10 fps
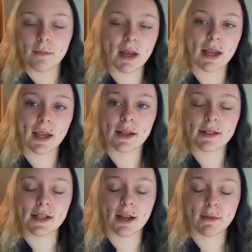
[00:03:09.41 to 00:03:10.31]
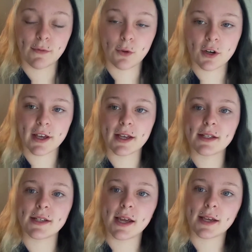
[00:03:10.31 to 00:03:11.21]
My king snake, my Florida king
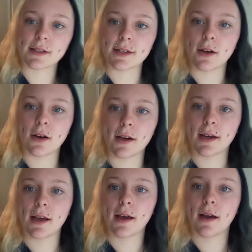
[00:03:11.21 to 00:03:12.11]
snake, is on